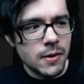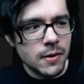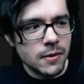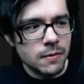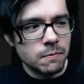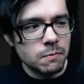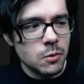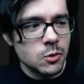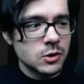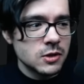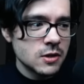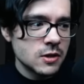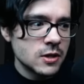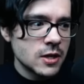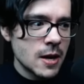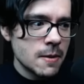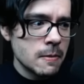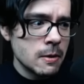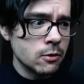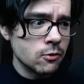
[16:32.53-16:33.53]
most of the
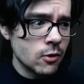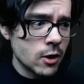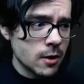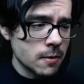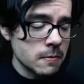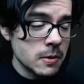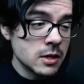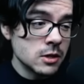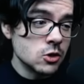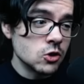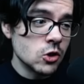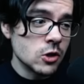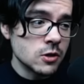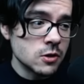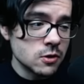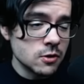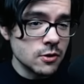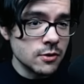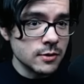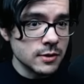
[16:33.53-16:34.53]
time I would recommend
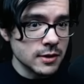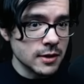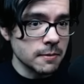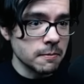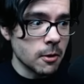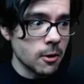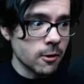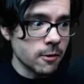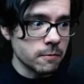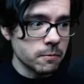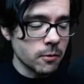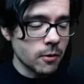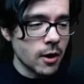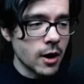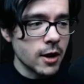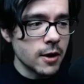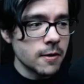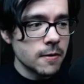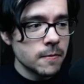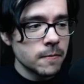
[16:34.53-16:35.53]
just using Mark of
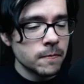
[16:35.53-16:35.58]
Pride.